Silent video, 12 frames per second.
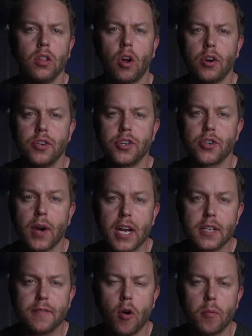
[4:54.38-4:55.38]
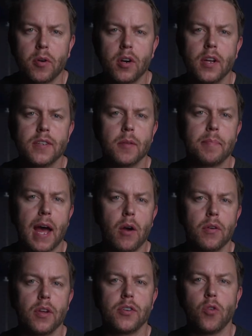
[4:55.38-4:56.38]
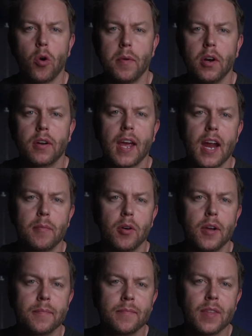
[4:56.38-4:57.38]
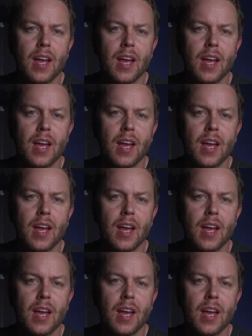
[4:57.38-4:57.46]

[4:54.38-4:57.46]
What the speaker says: a larger transformer to power their doorbell camera.